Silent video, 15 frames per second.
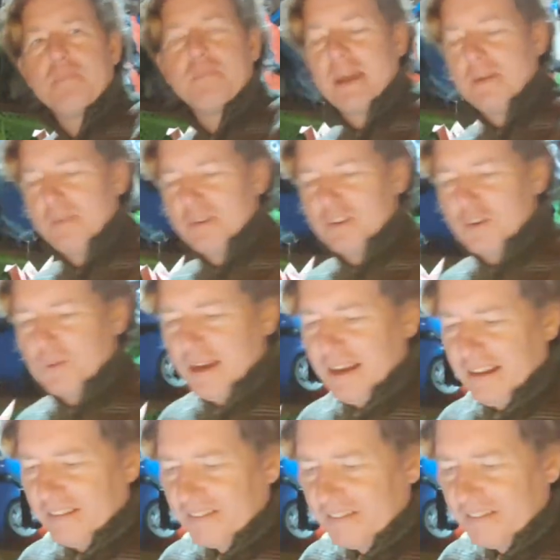They were
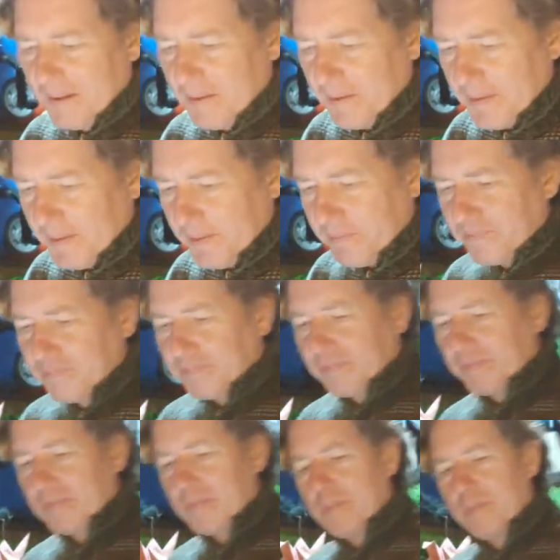twins.
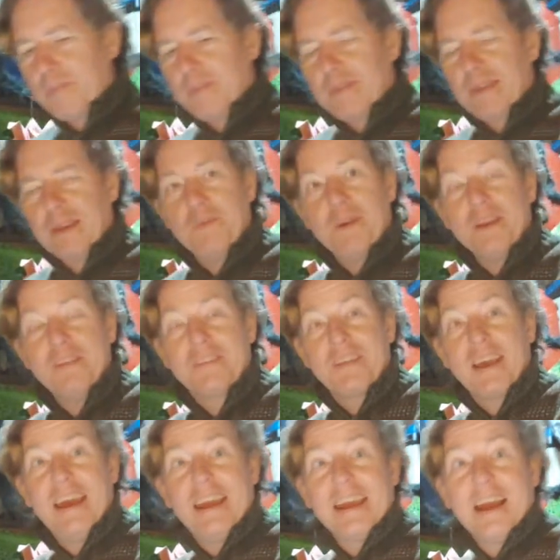We used to
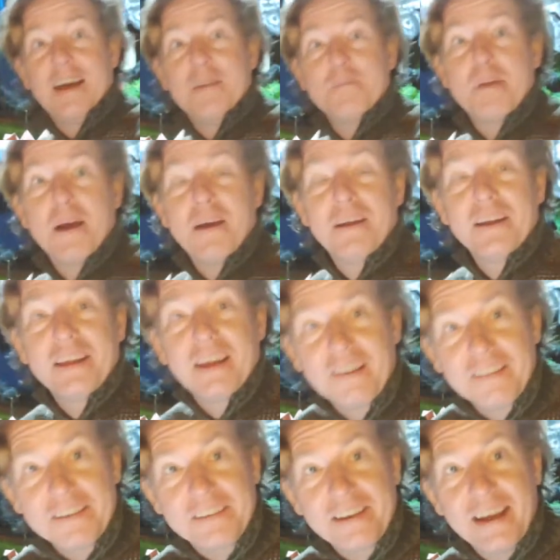hang out and party all
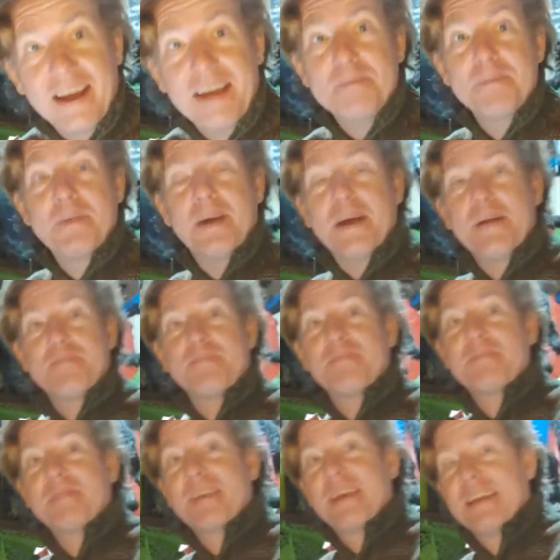the time, right?
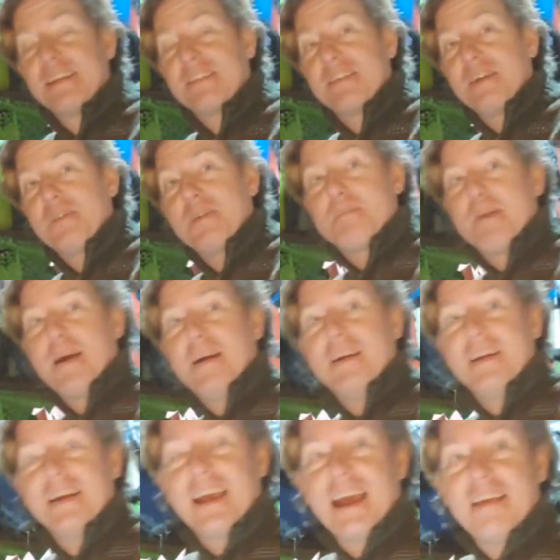So we're
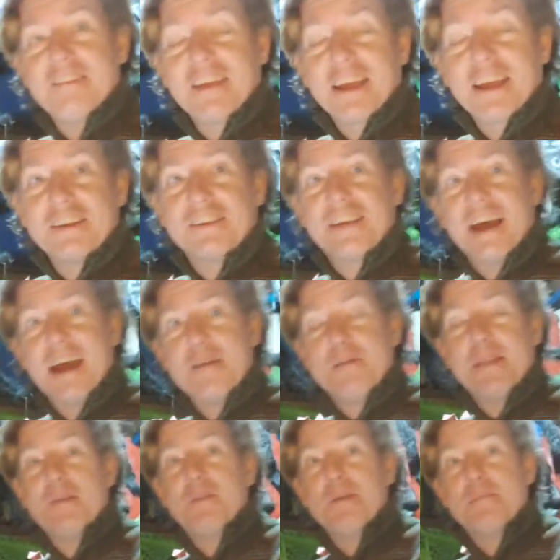partying, having a good time, and
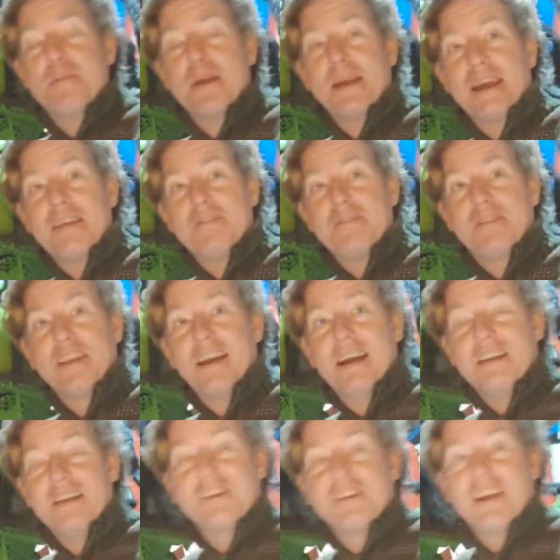then we break up for
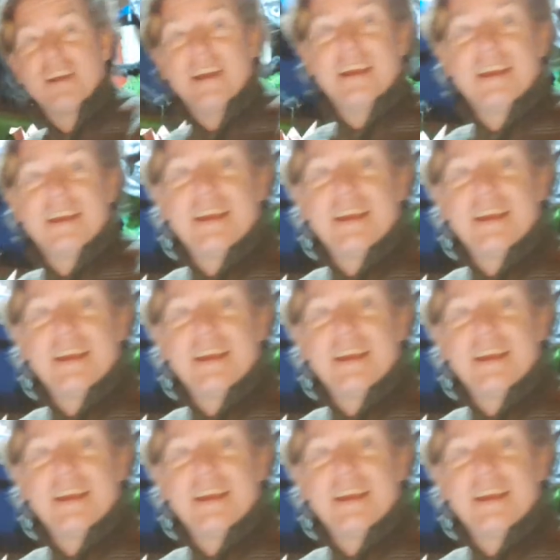lunch, eh?